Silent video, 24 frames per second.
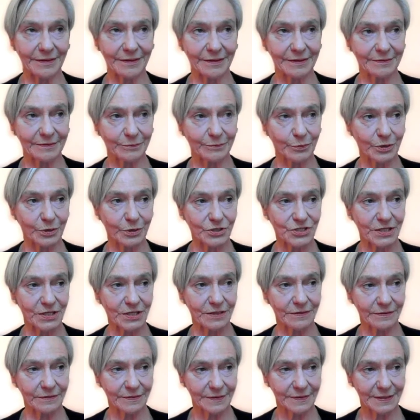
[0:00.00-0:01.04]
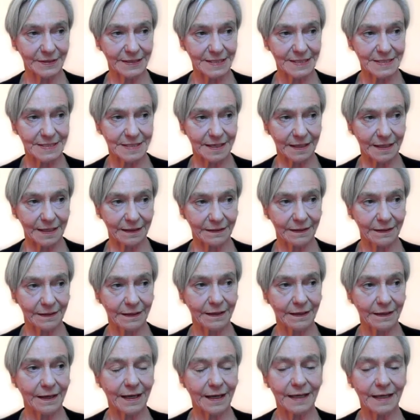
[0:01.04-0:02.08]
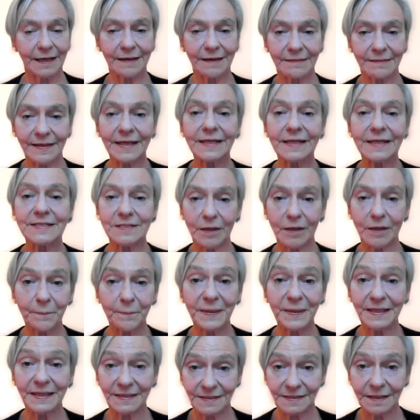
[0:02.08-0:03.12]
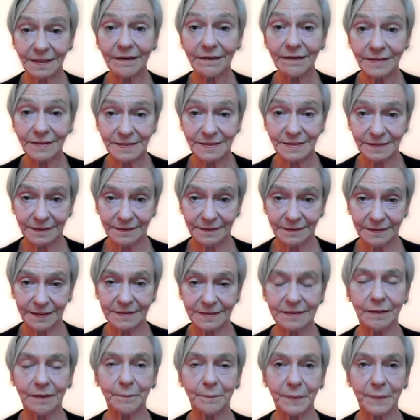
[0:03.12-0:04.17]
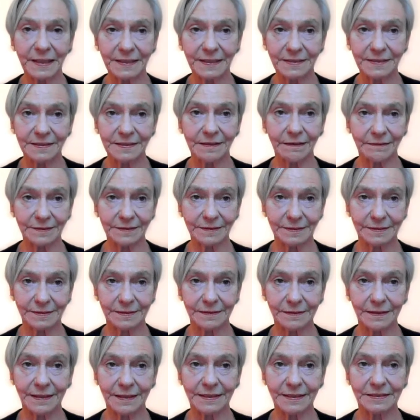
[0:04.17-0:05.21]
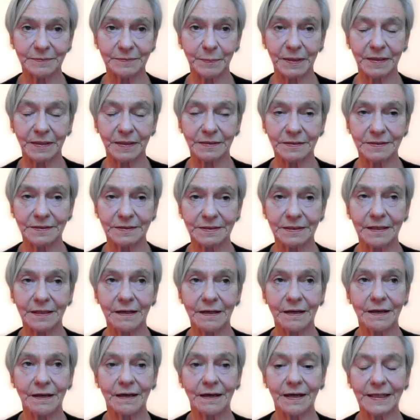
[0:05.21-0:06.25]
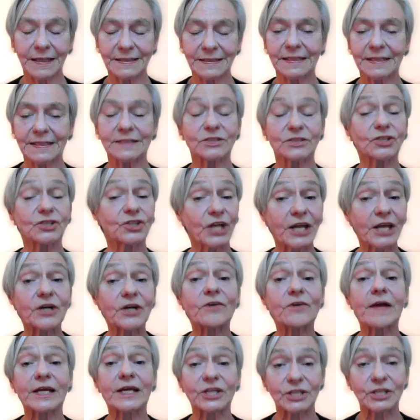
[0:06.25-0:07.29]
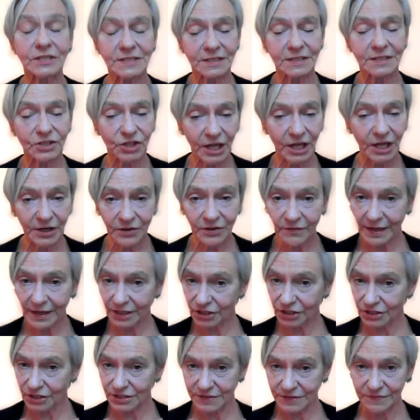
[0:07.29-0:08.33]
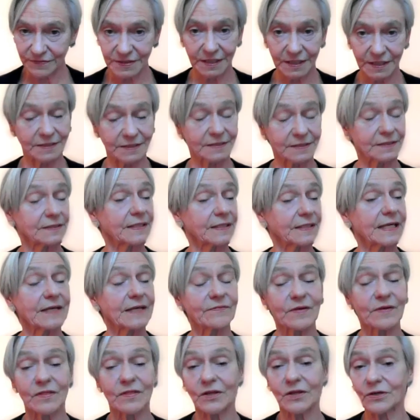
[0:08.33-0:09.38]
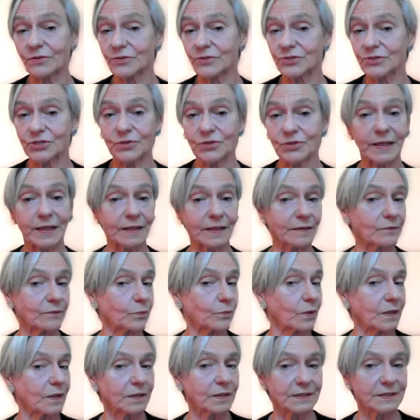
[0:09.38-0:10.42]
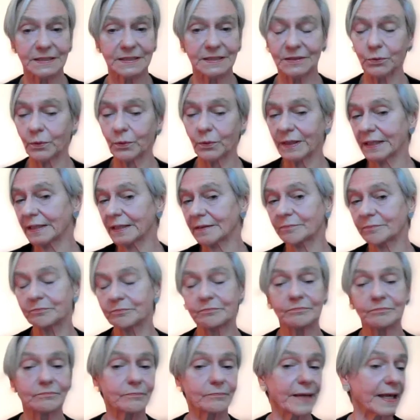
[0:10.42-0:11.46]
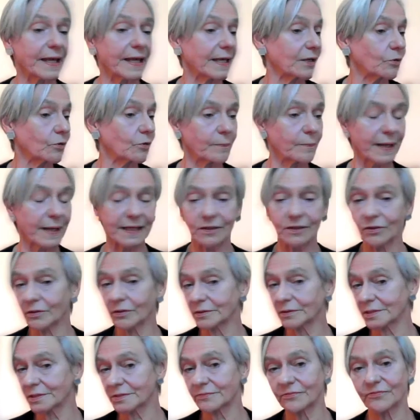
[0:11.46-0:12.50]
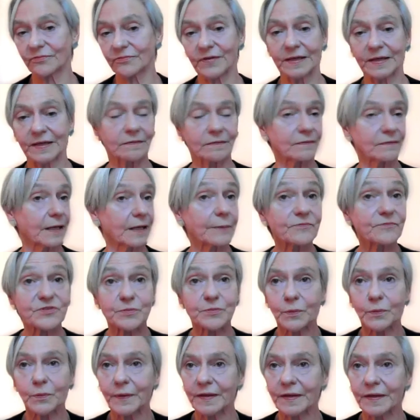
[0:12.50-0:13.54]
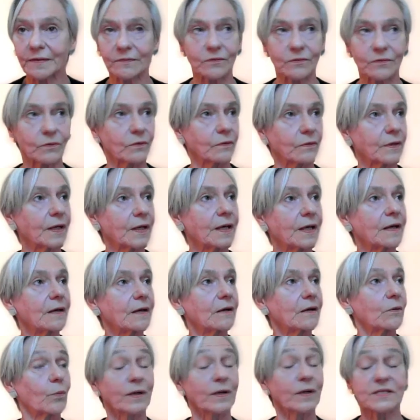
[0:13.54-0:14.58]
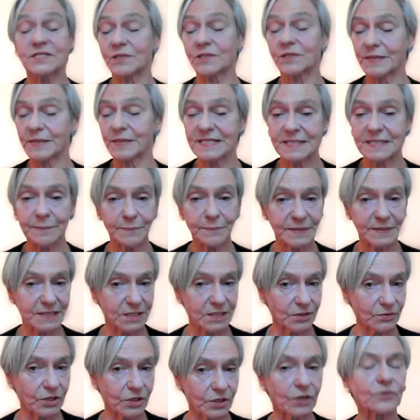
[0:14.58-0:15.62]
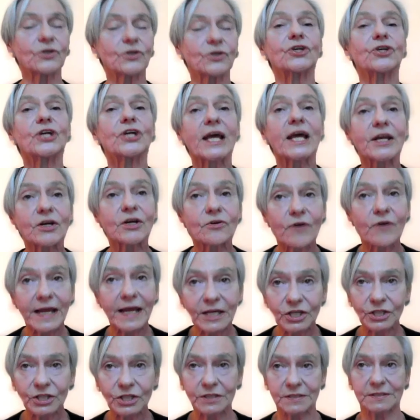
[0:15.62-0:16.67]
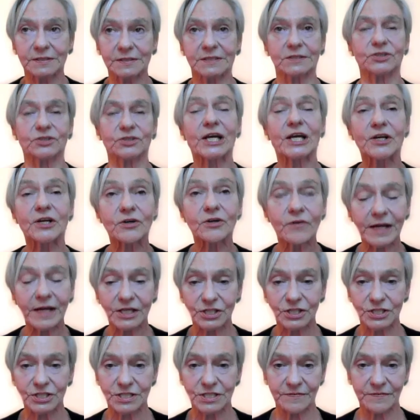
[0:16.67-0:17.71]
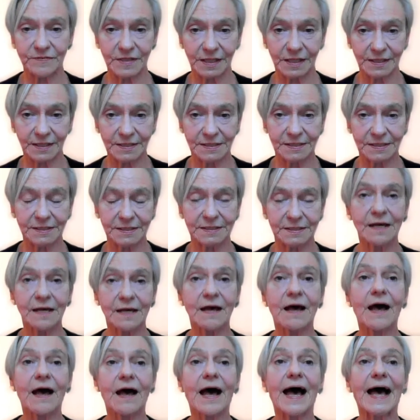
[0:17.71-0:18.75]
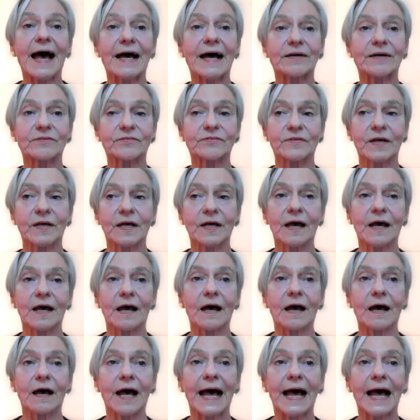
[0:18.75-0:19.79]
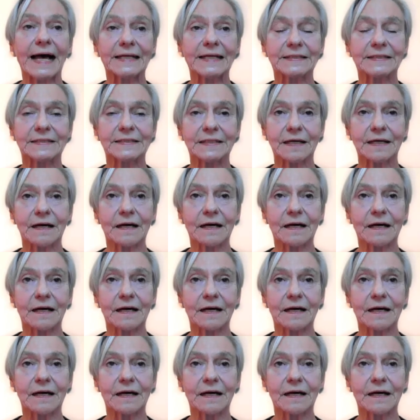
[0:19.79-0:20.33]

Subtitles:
are watching or listening, and I think it's our big task. It's our big task is because I sense generations and generations of dancers, even those doing works that we may or may not feel comfortable with, or ones that we simply don't know. Generations of dancers have had